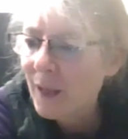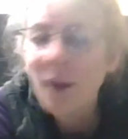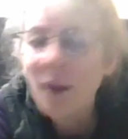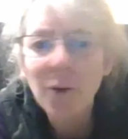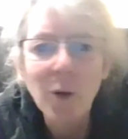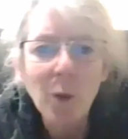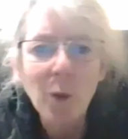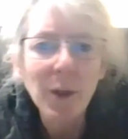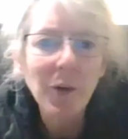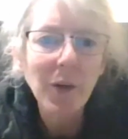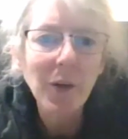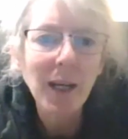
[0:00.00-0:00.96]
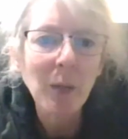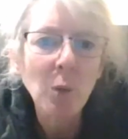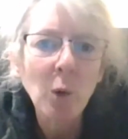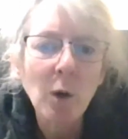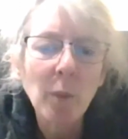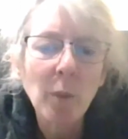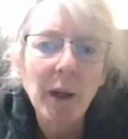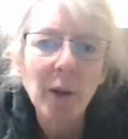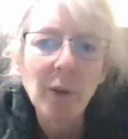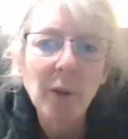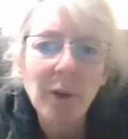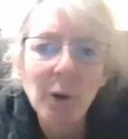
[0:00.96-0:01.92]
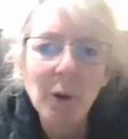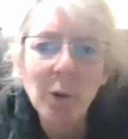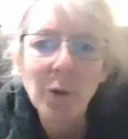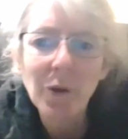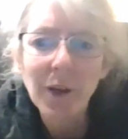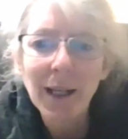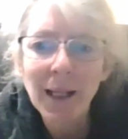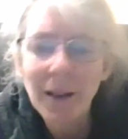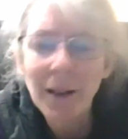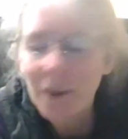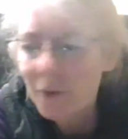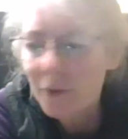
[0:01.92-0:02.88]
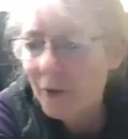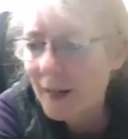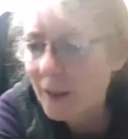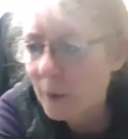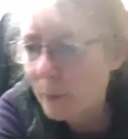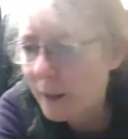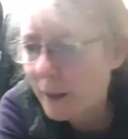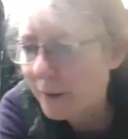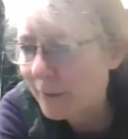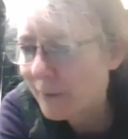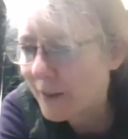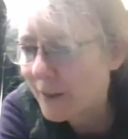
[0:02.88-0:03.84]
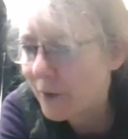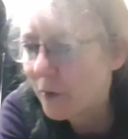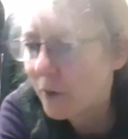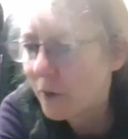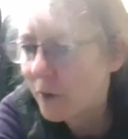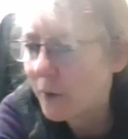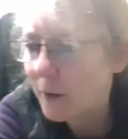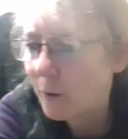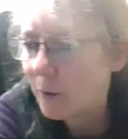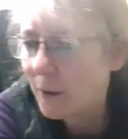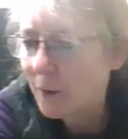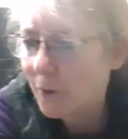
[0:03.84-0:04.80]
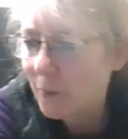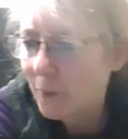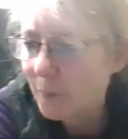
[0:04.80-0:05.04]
So I'll be saying more about those in the second part of this series.